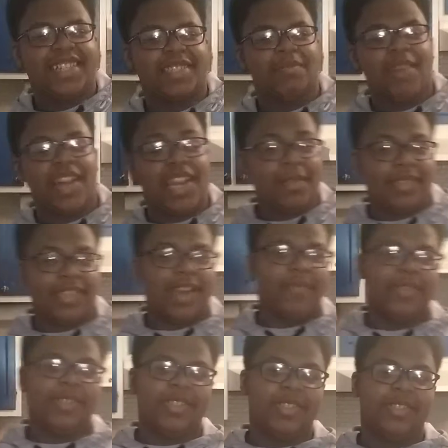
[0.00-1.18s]
my name is
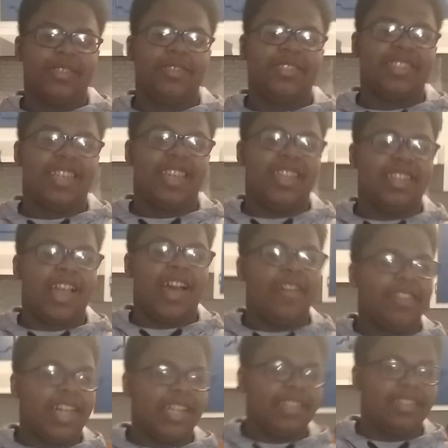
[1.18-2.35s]
Alfred Jones, and I
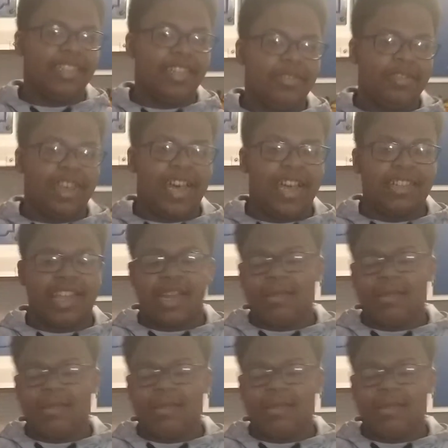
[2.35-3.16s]
would like to tell you guys how to